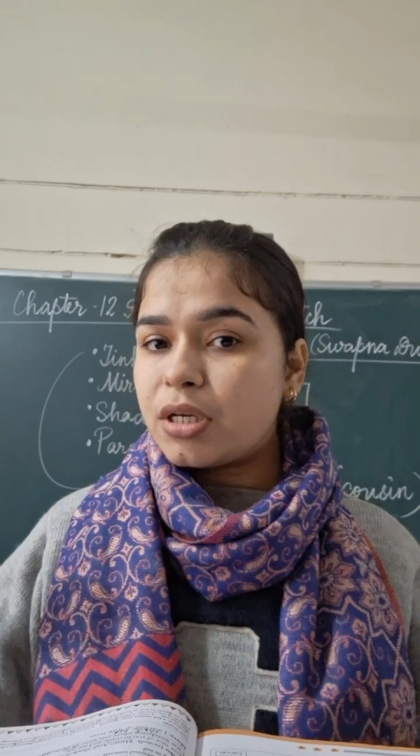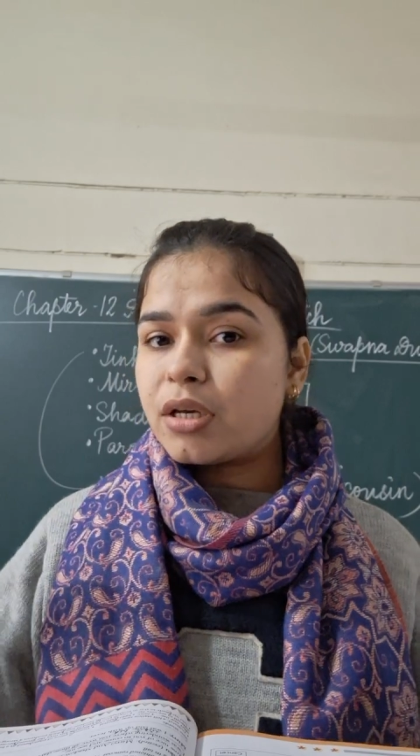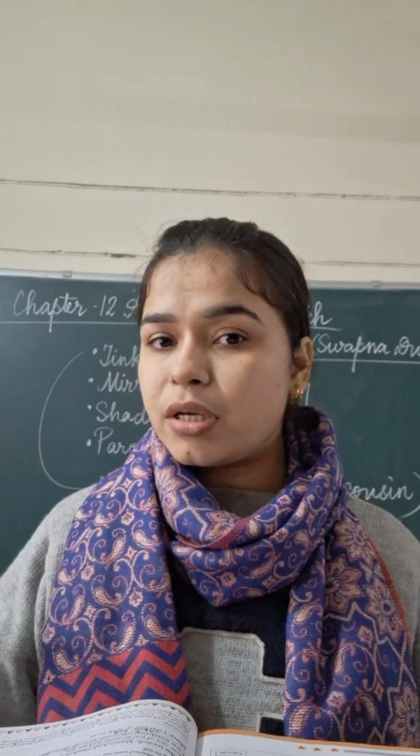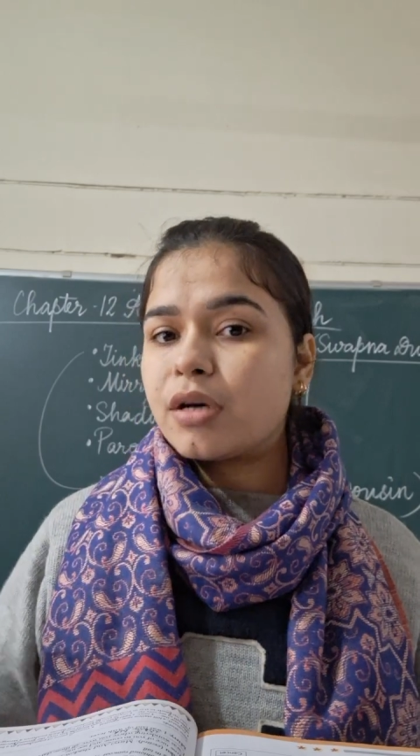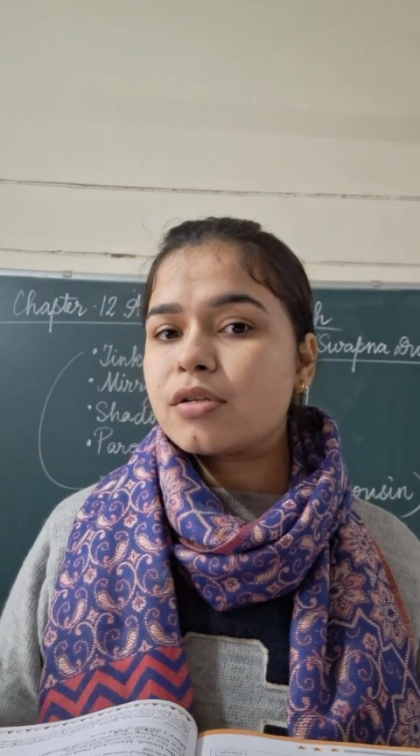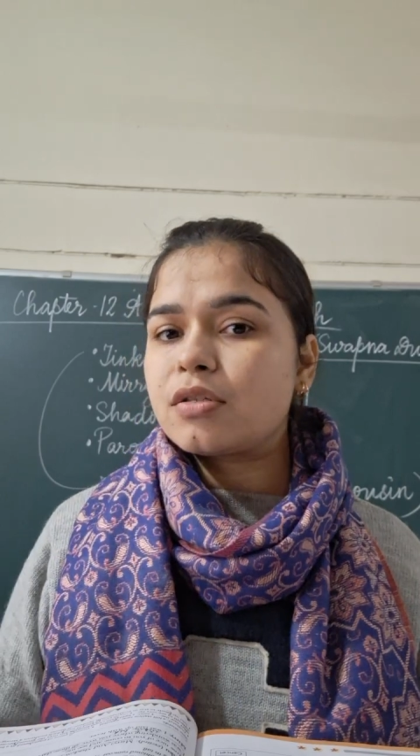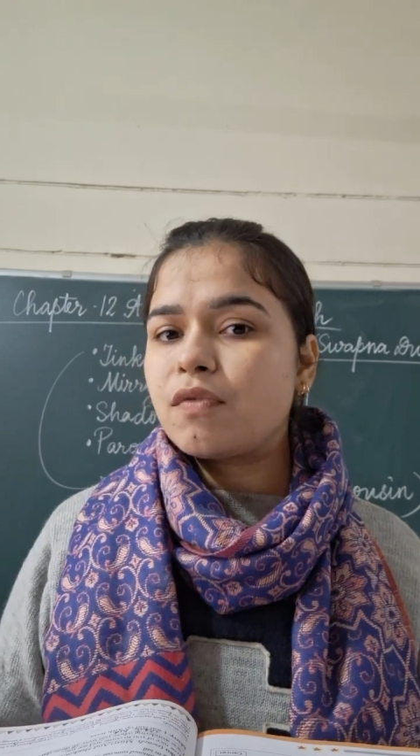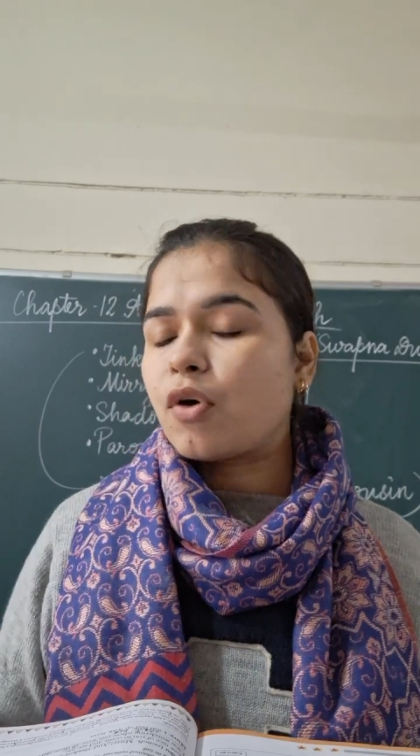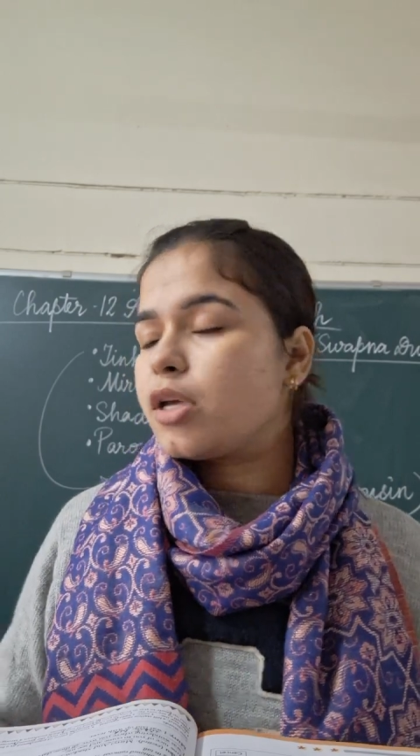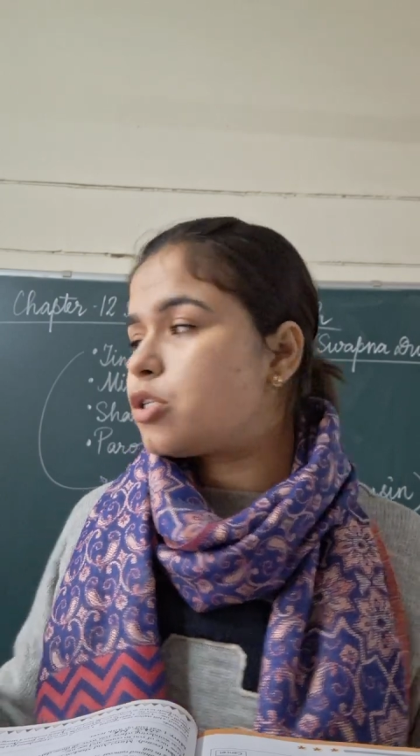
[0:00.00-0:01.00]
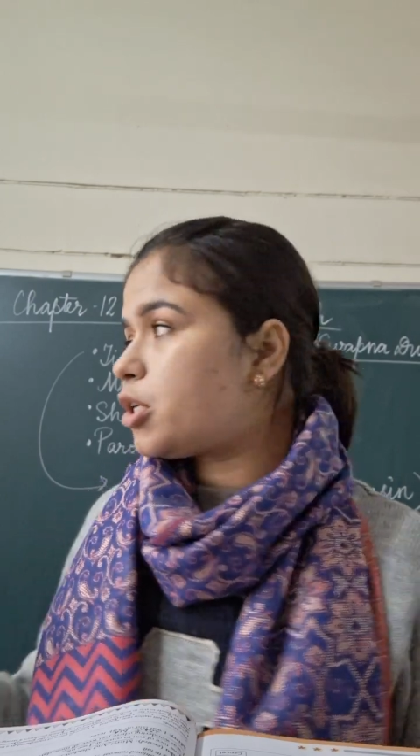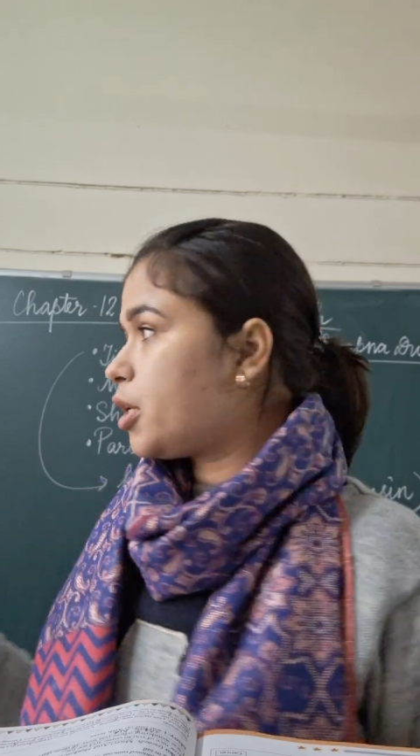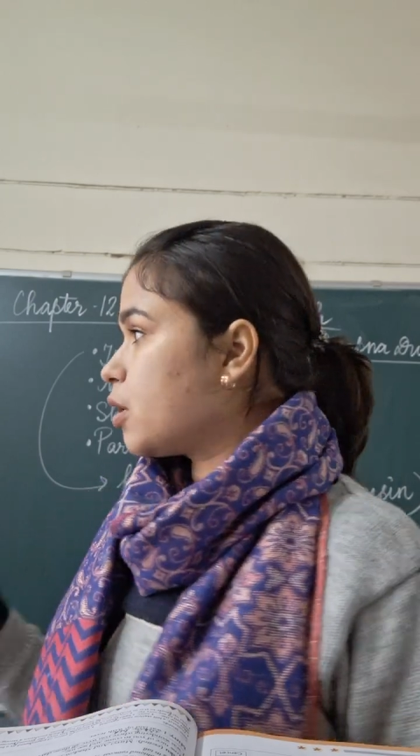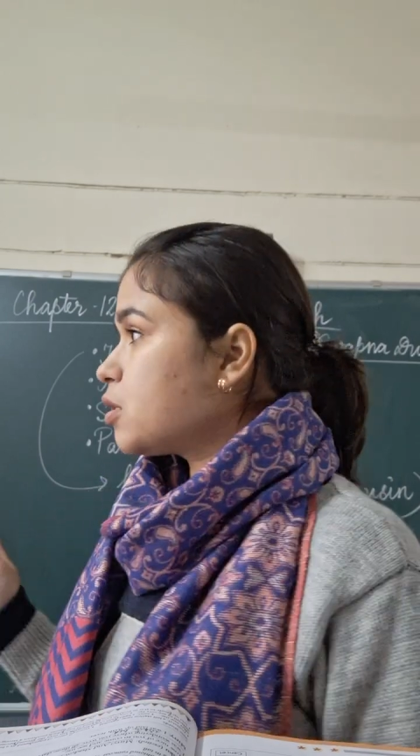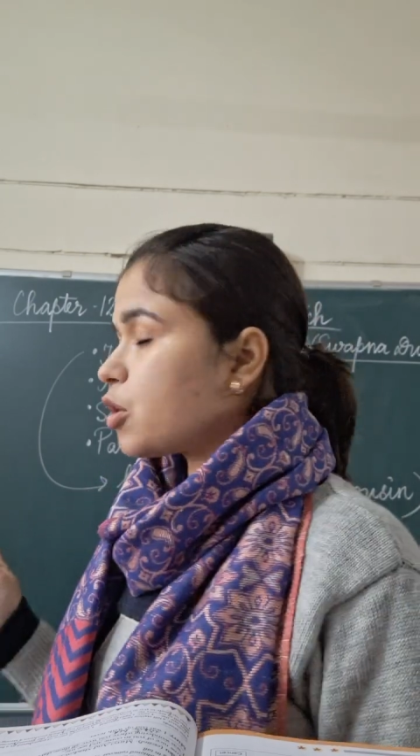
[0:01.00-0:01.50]
hears the voice, she
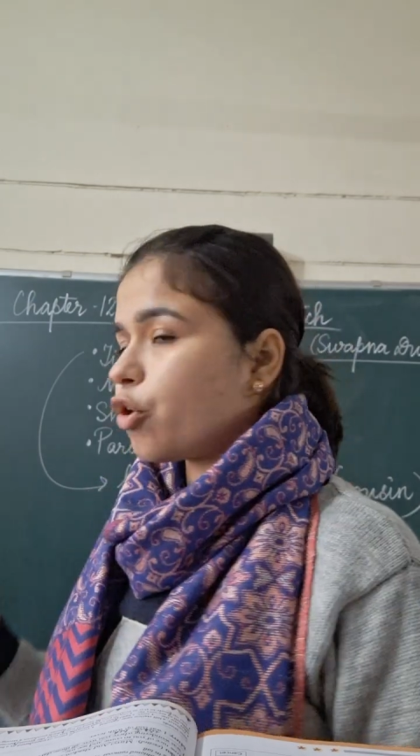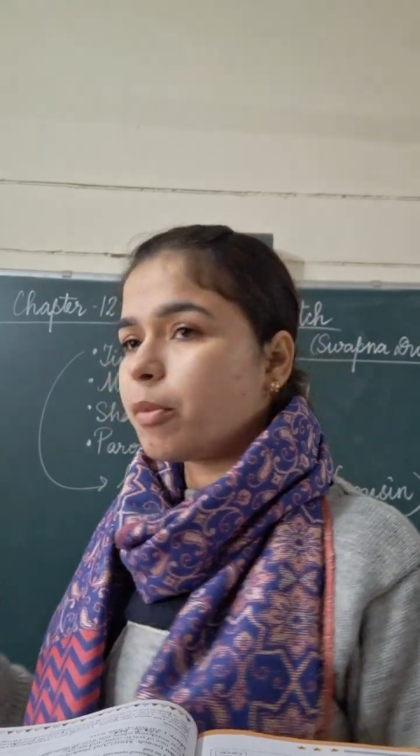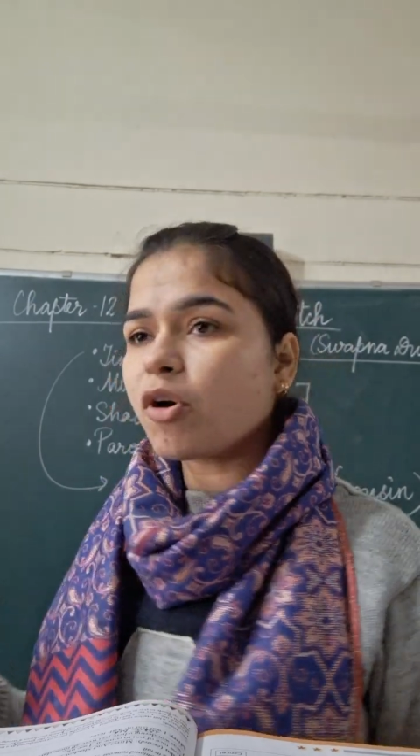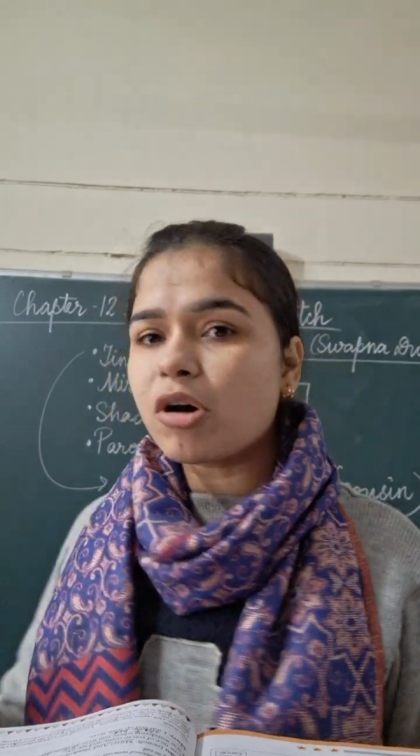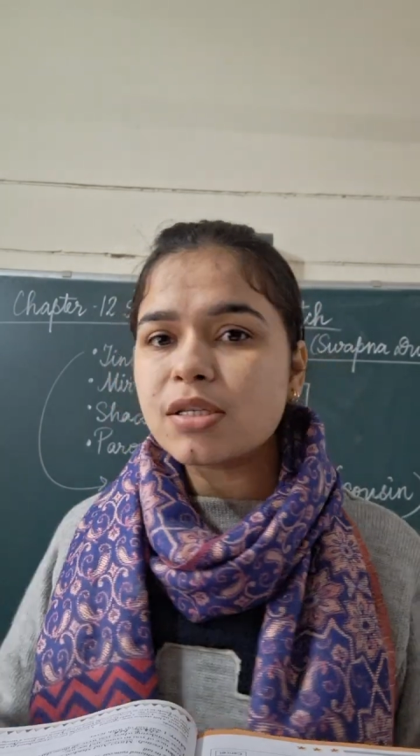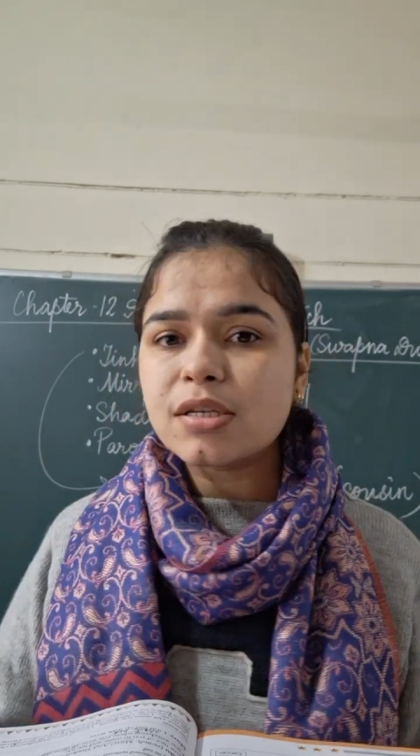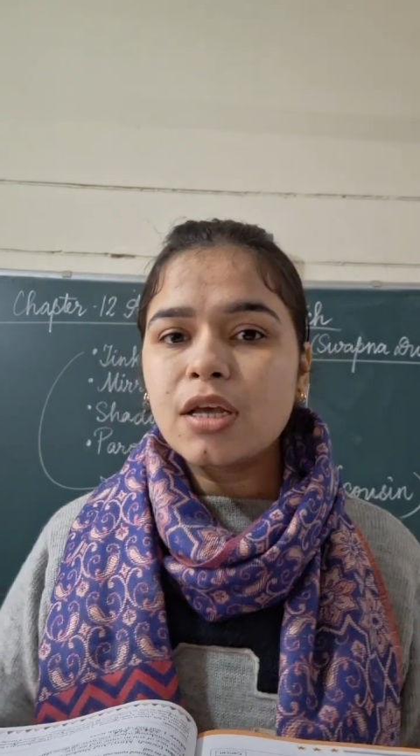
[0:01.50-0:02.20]
turns around because